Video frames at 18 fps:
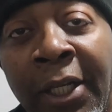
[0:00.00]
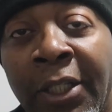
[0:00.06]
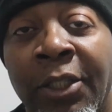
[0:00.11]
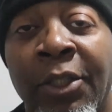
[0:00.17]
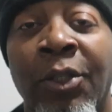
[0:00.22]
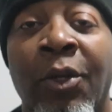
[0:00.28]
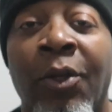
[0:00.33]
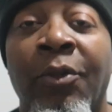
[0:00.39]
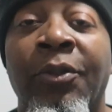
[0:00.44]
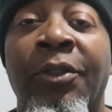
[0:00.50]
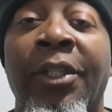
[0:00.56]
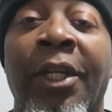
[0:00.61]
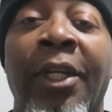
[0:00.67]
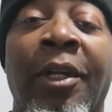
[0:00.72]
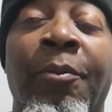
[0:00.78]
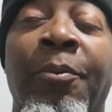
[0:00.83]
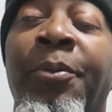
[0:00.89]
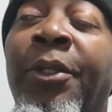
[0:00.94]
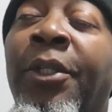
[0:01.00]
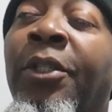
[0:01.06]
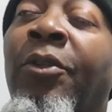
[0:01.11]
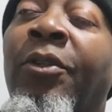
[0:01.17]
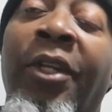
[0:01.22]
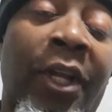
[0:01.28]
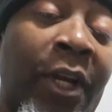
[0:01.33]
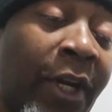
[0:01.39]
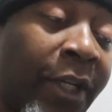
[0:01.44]
You know what I'm saying? I'm put it
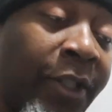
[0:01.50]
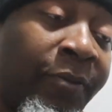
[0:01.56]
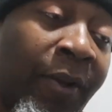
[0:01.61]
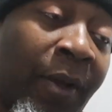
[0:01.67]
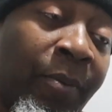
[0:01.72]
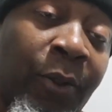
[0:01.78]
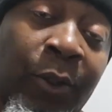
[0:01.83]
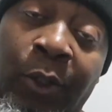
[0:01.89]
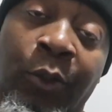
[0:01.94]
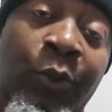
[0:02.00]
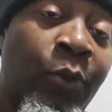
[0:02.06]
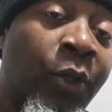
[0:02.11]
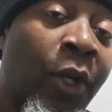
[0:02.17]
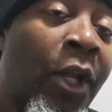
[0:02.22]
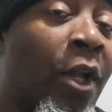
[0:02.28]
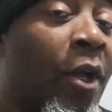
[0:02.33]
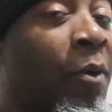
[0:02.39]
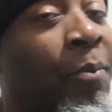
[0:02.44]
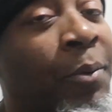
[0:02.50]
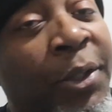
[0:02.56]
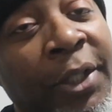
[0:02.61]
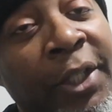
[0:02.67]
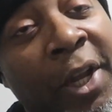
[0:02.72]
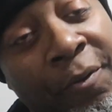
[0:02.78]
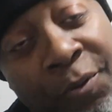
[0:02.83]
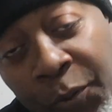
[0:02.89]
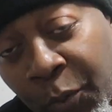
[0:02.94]
on the Harris Family too. I'm put
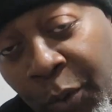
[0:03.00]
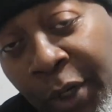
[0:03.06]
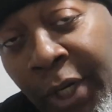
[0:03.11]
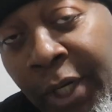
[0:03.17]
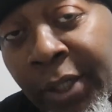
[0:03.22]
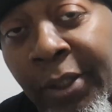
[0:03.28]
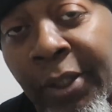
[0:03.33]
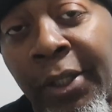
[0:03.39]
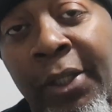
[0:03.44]
it everywhere.